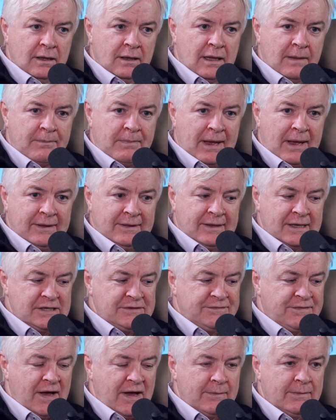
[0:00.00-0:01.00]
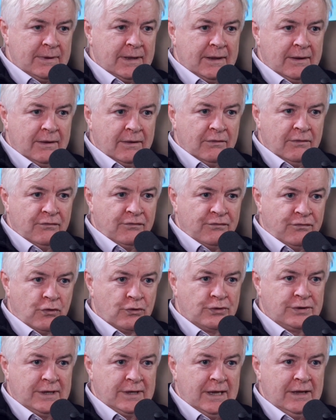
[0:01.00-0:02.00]
they paid this family
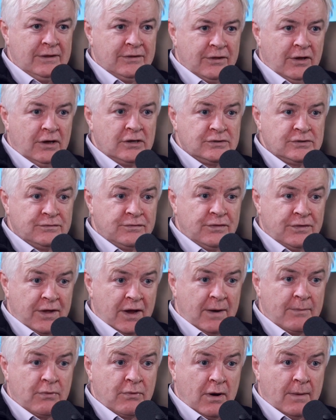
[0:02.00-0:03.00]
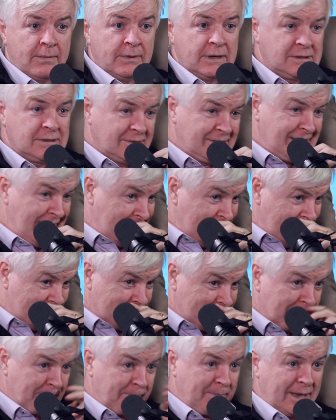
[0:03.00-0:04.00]
fourteen thousand for their property, so they
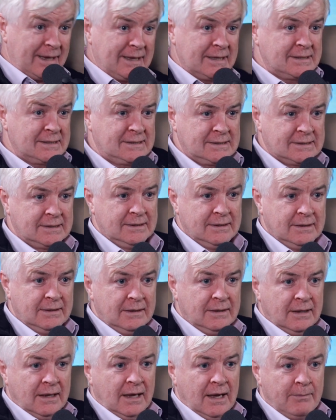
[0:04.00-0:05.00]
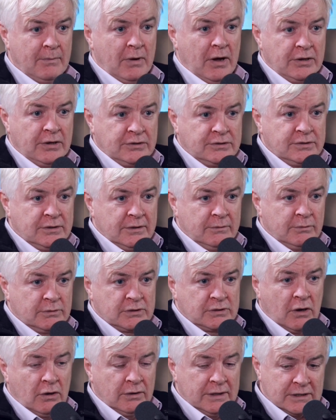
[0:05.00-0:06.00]
got the biggest amount. There
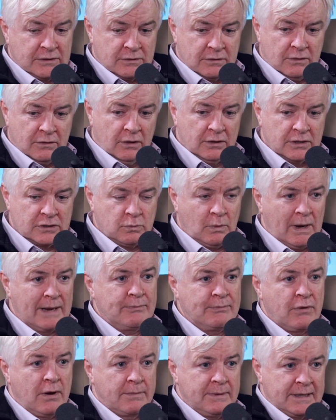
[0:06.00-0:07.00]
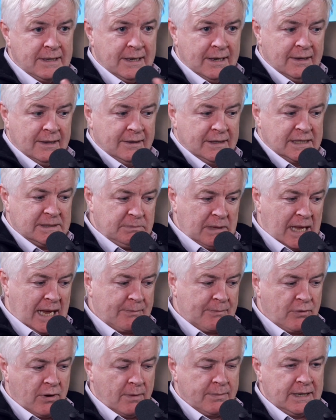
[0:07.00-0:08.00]
was all these all this white property taken and this
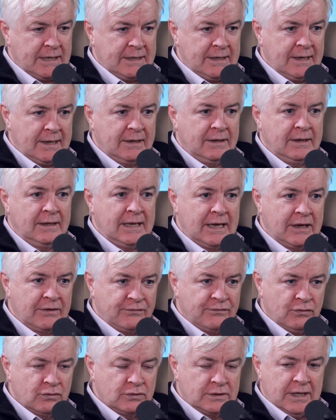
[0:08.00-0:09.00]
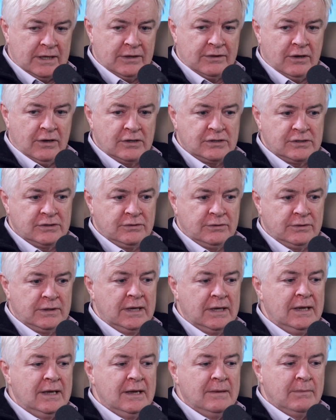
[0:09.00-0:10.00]
black property taken, and they got fourteen thousand to it.
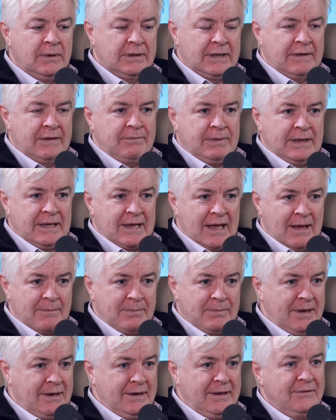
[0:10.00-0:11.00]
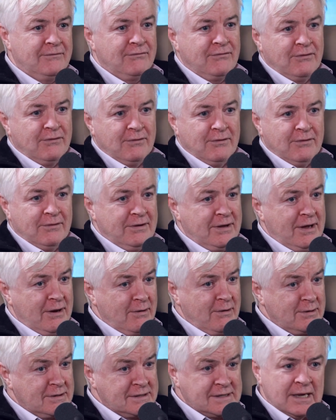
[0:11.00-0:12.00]
But they've been campaigning for
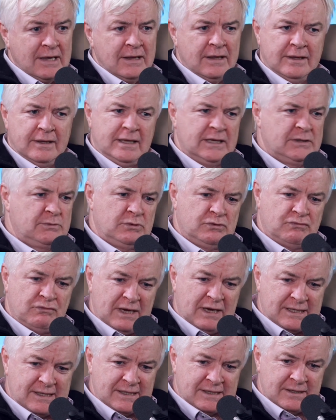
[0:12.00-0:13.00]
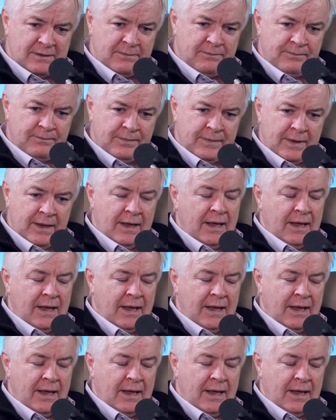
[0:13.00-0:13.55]
years that this was racism,